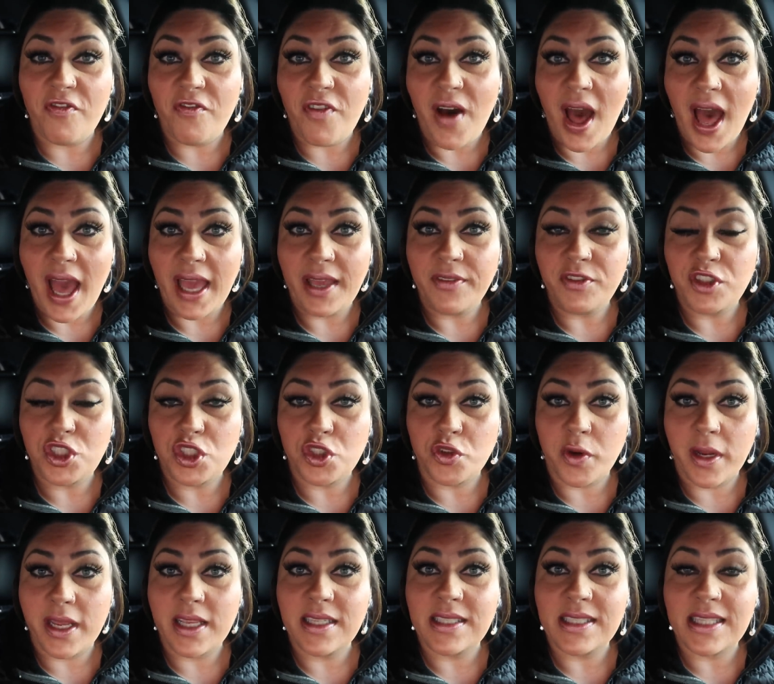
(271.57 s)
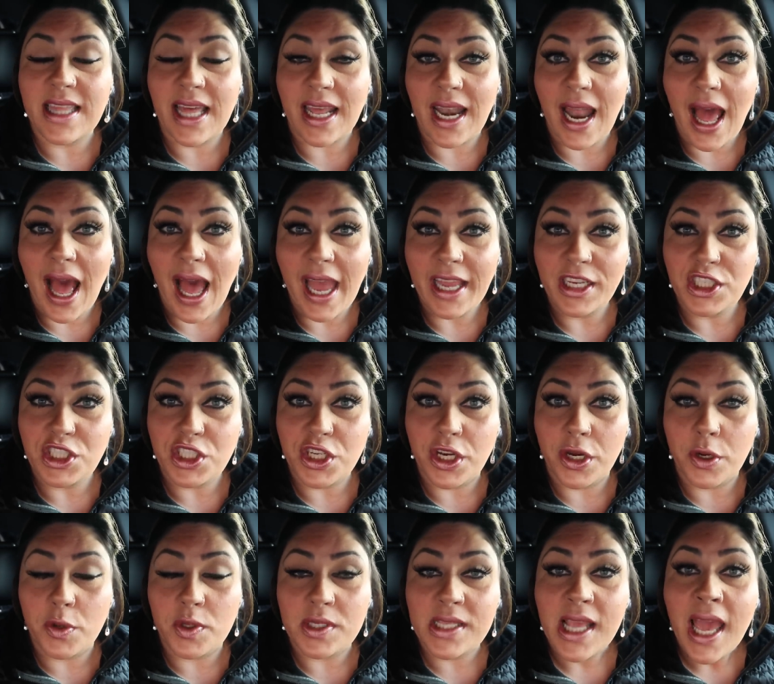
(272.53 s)
five strengths that I
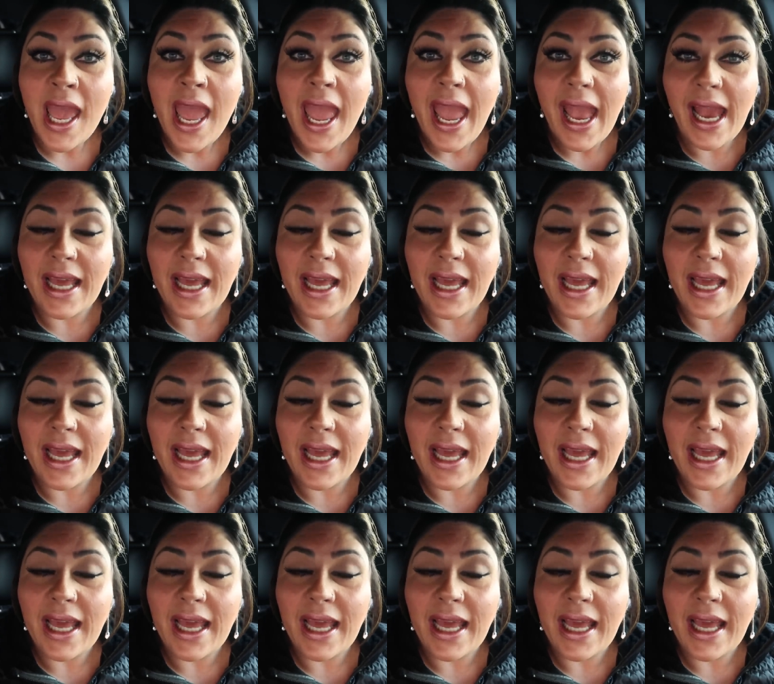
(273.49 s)
chose,